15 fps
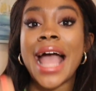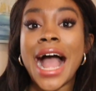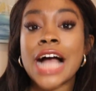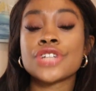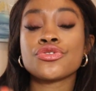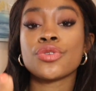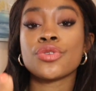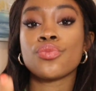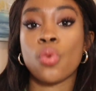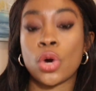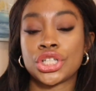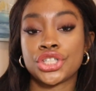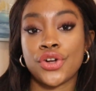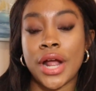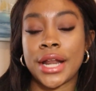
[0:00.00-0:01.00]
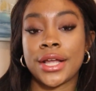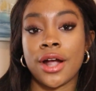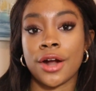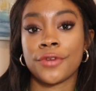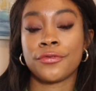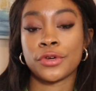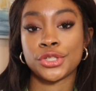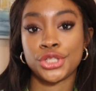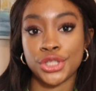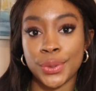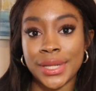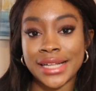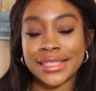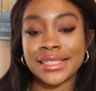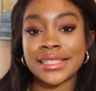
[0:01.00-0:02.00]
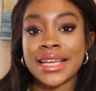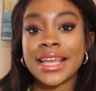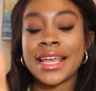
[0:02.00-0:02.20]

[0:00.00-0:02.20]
Cash Rewards Credit Card for students.